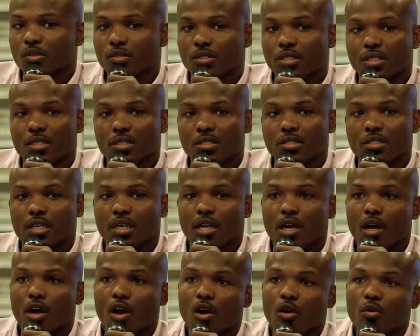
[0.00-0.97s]
on things. Like
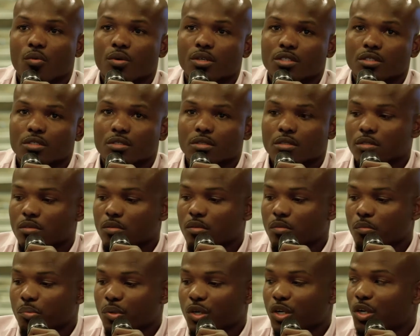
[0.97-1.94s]
I always
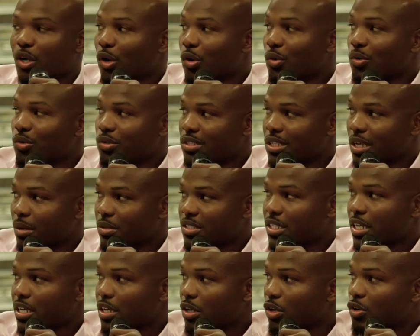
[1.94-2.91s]
put goals. I
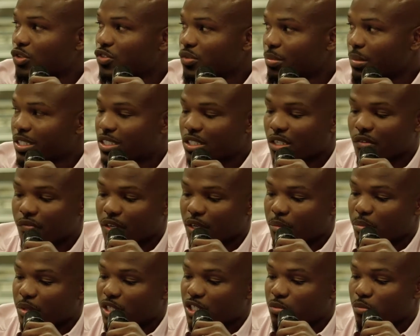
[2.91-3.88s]
set goals for myself. It
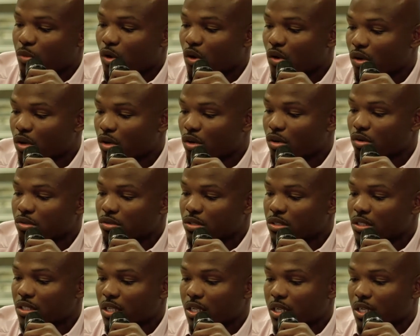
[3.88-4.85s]
can be small
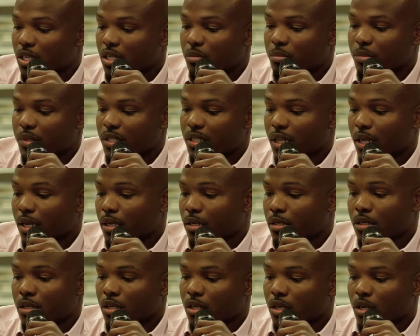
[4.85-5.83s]
goals. It be
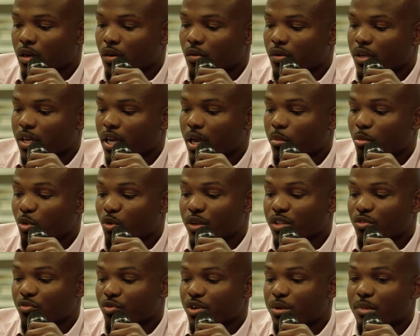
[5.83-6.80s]
like okay, I'm gonna
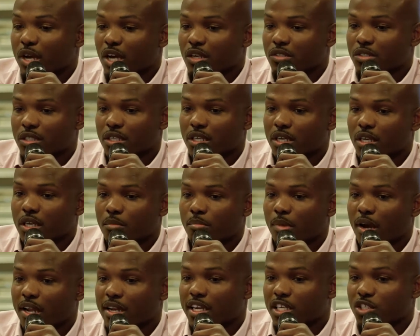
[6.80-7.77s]
run three miles a day.
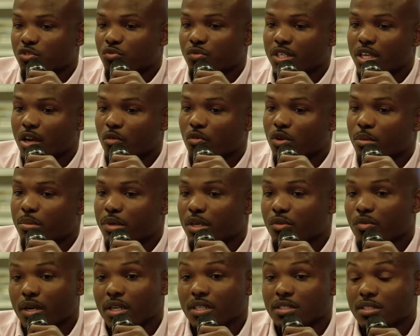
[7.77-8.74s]
By next week, I wanna be
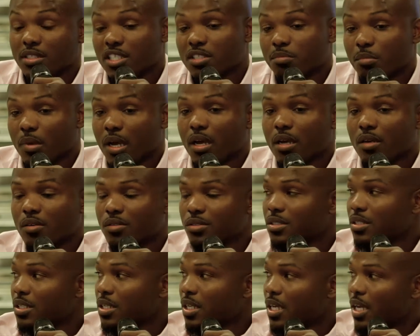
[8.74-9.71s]
running six
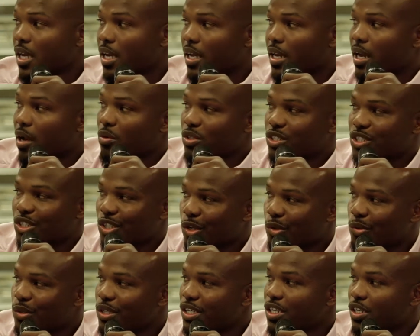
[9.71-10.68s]
miles. And I was
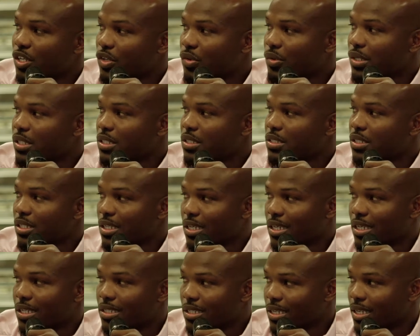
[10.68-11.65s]
slowly increasing to
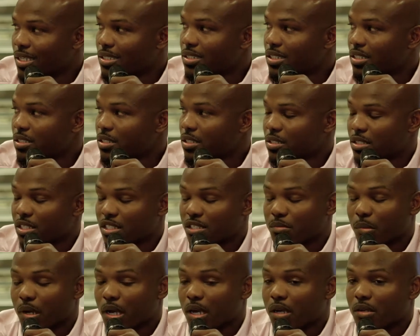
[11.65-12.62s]
get to that six to
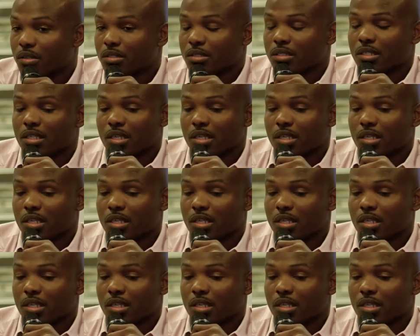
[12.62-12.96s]
six miles.